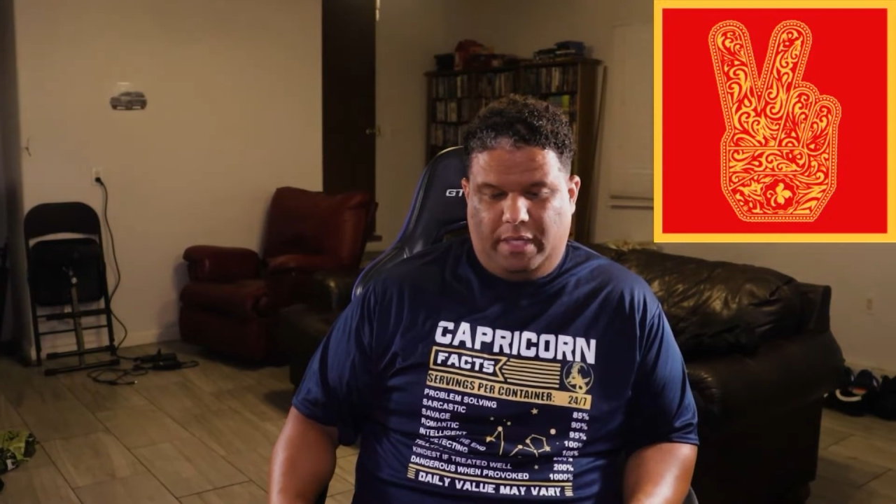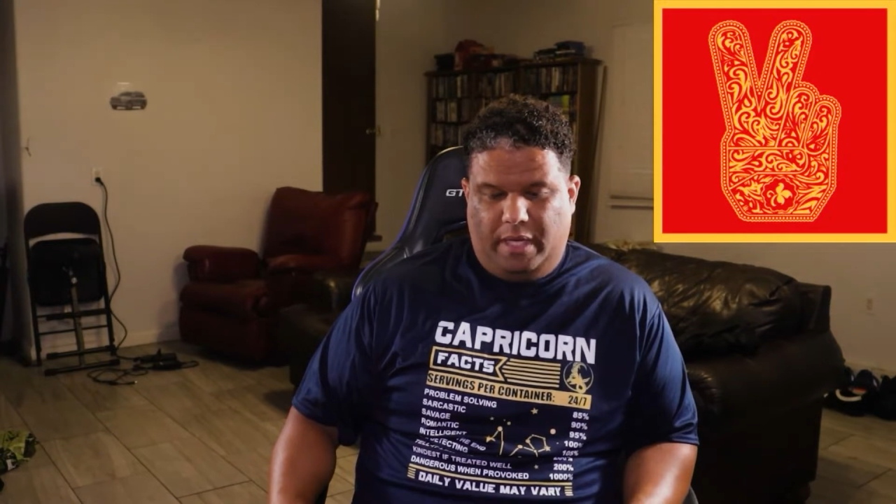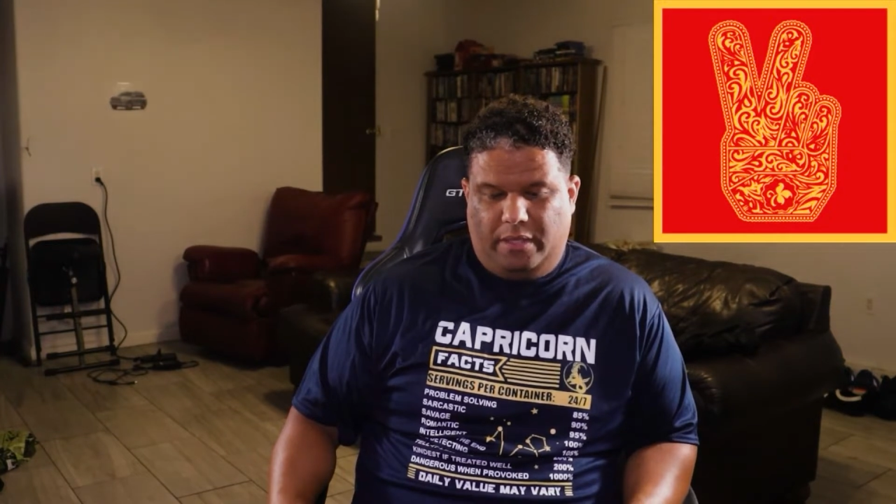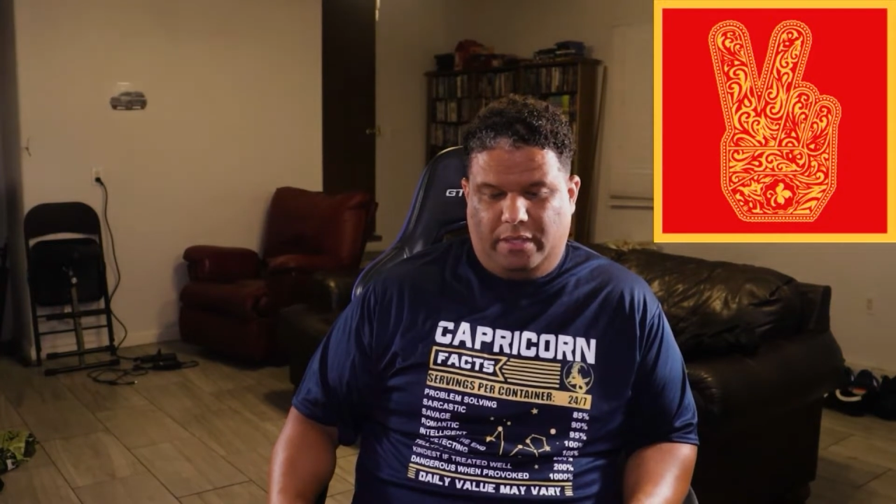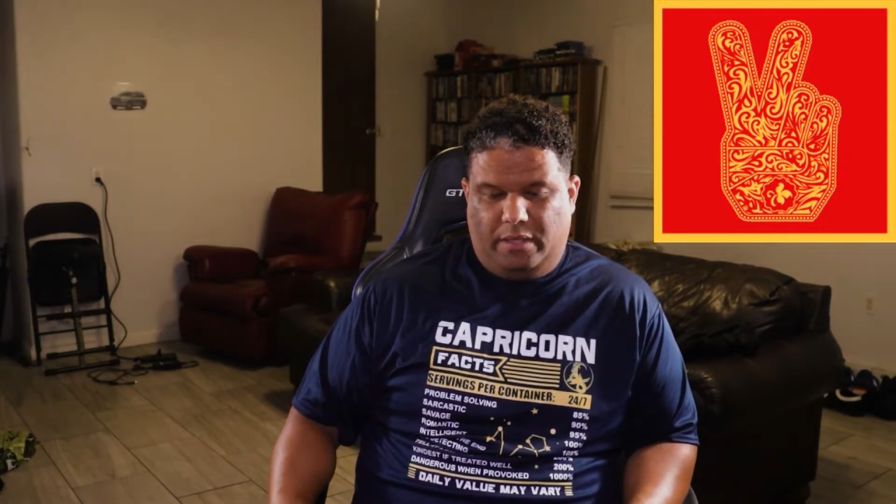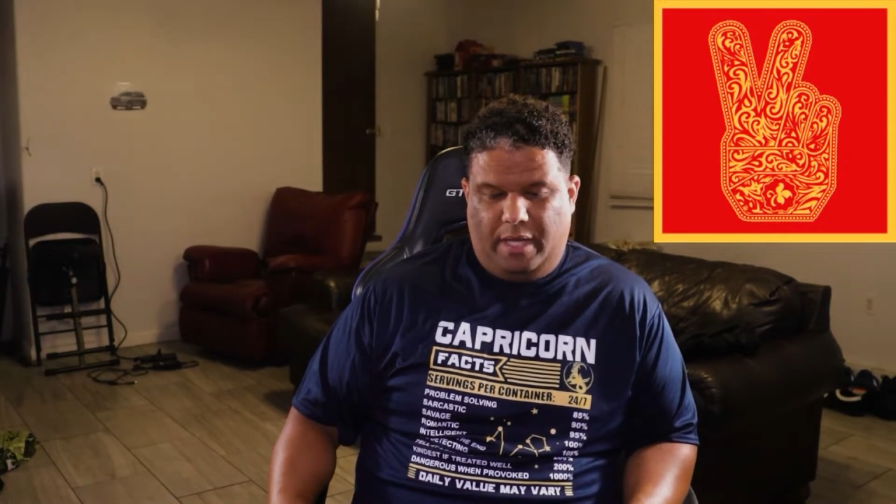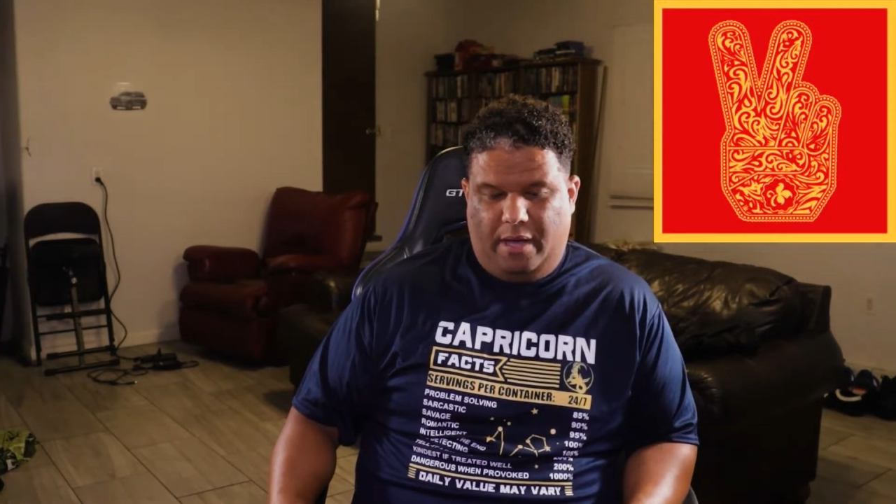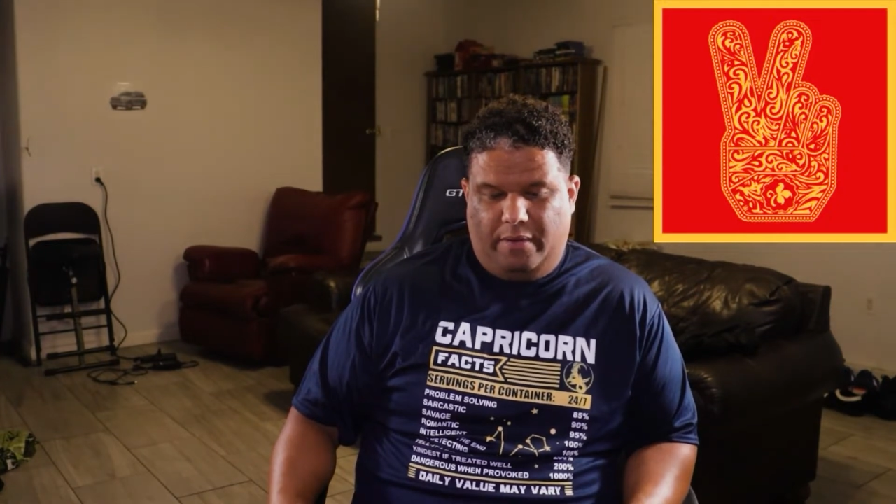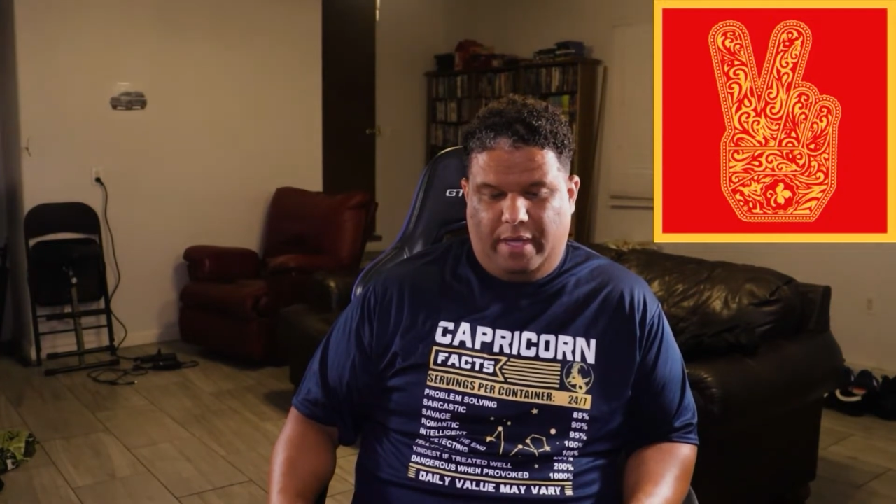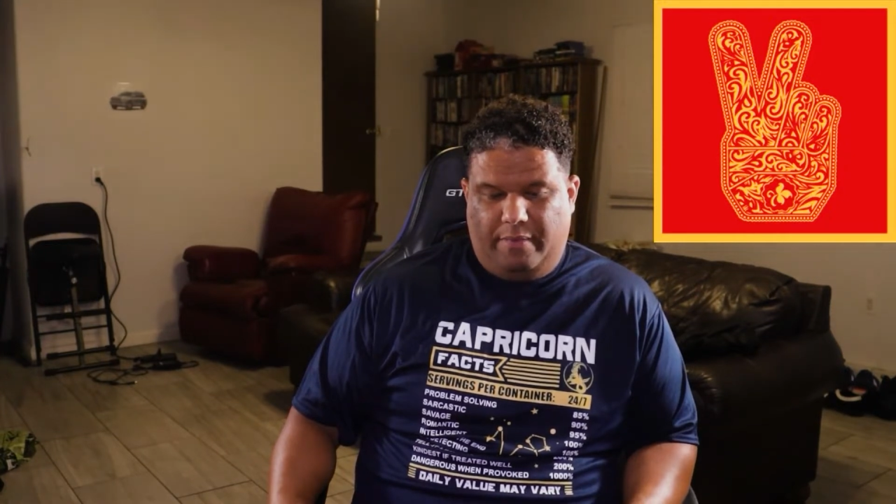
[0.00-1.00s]
they could just
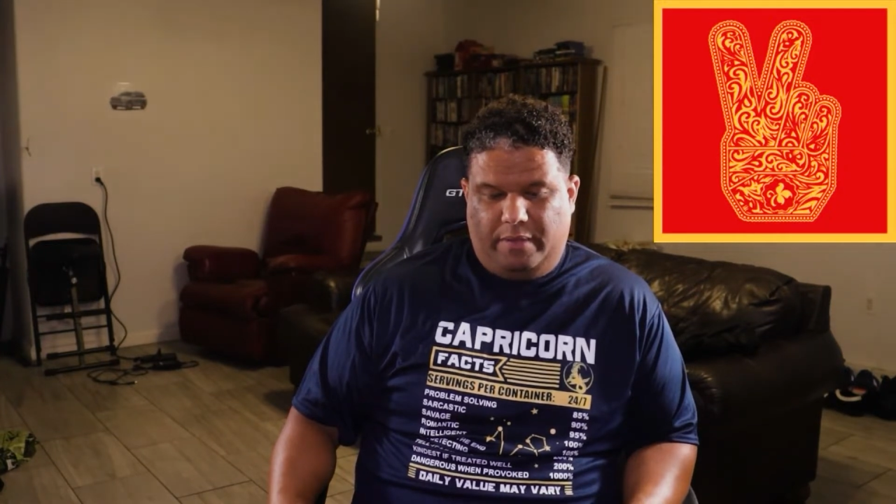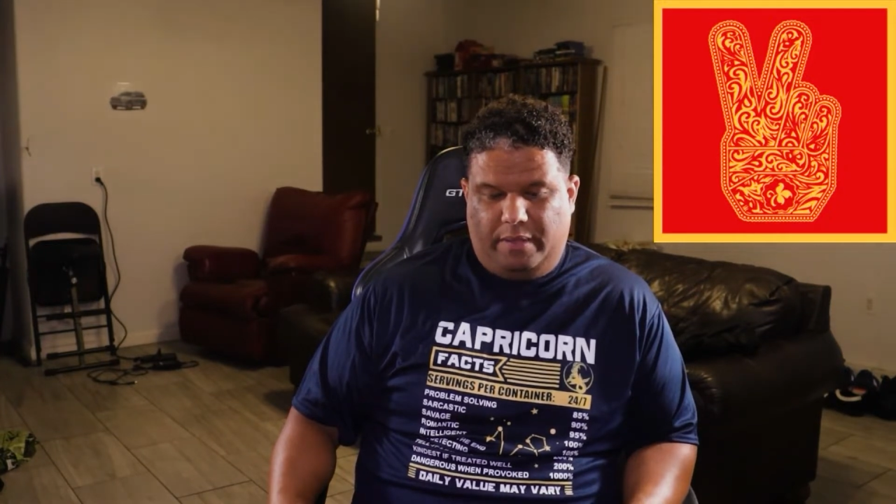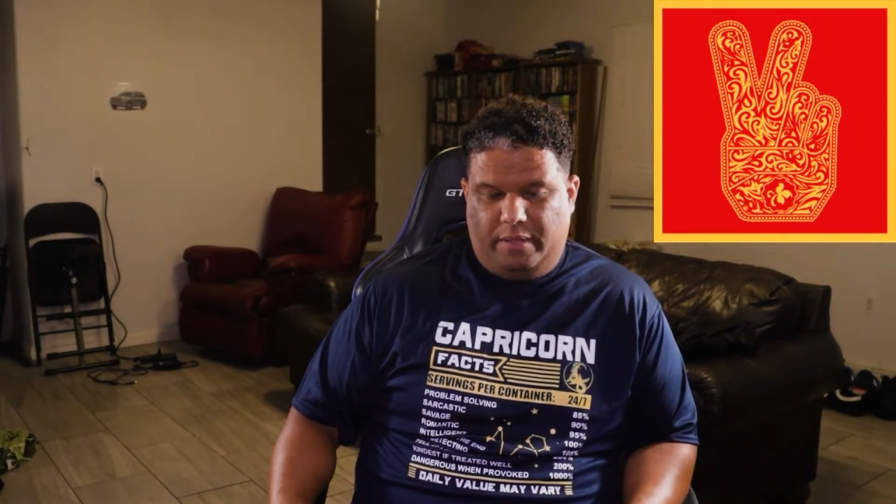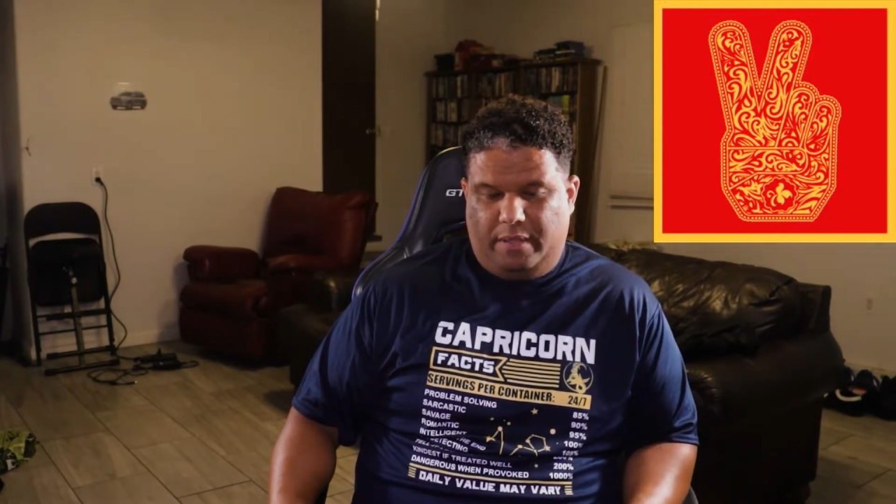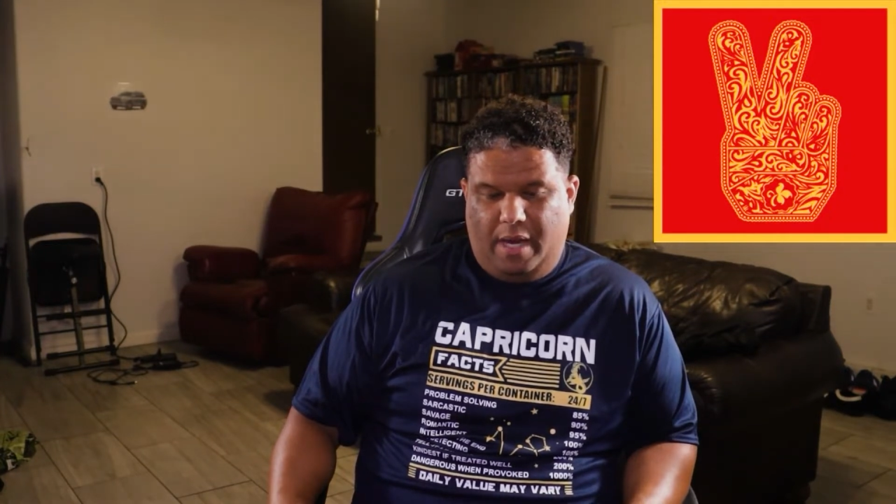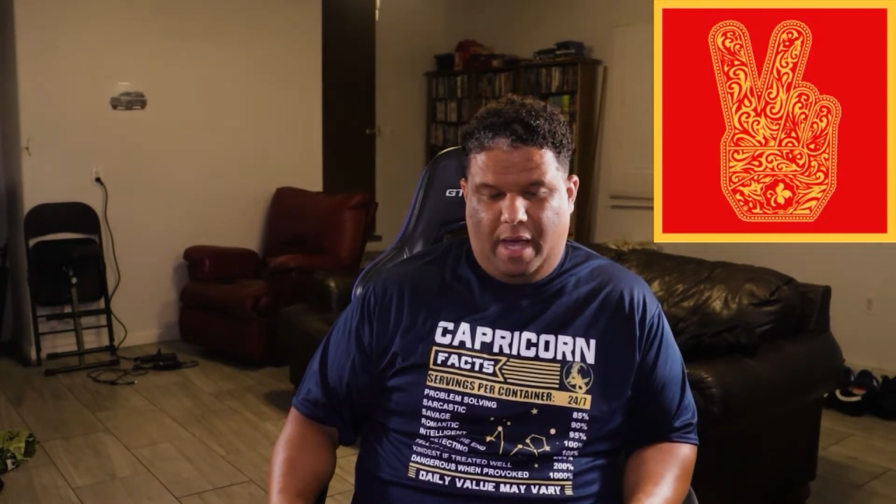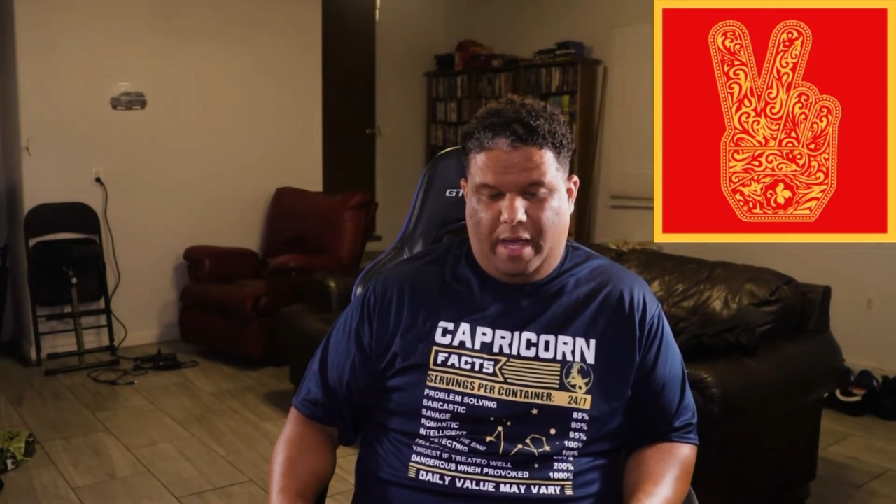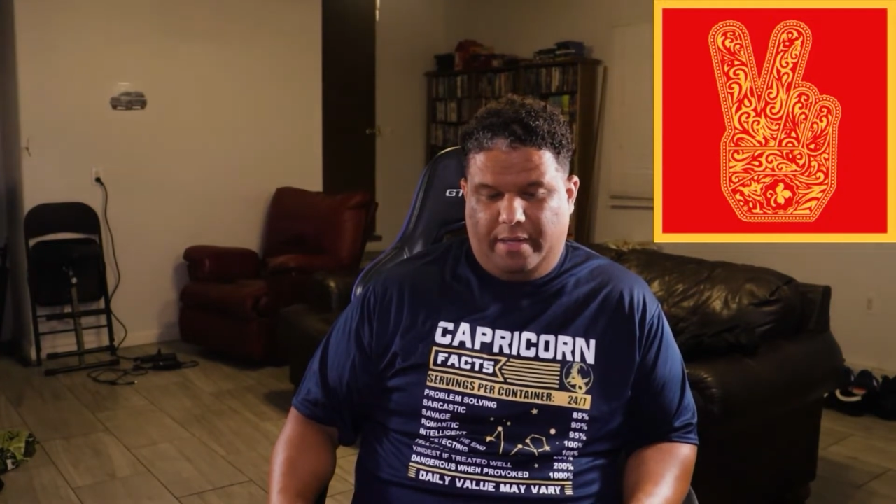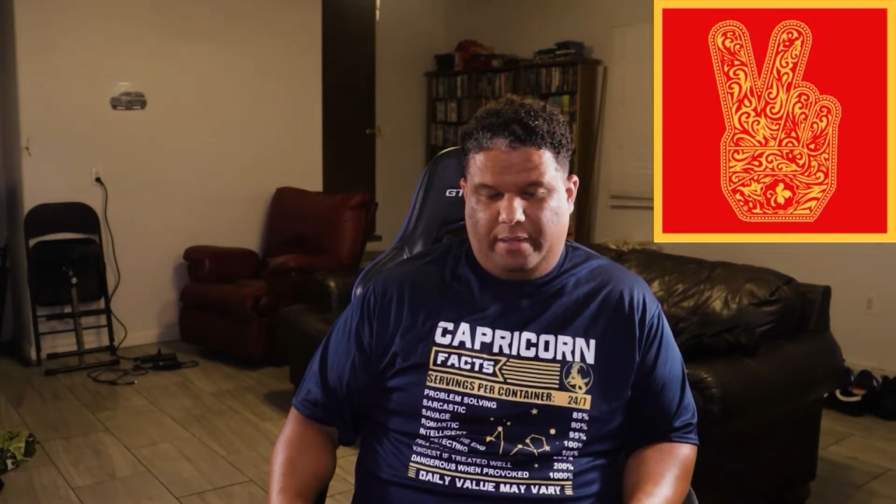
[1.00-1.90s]
tell he was just not